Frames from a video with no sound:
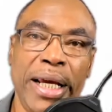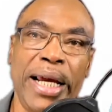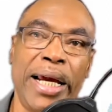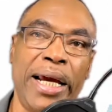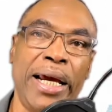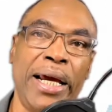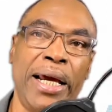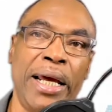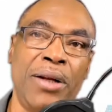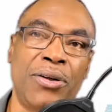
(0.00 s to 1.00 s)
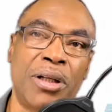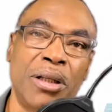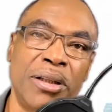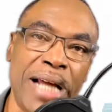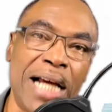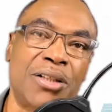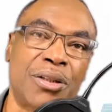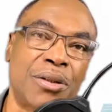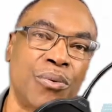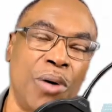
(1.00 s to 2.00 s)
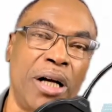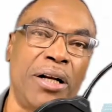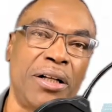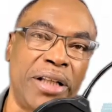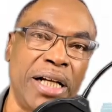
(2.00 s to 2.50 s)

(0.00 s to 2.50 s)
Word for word: And that's one of the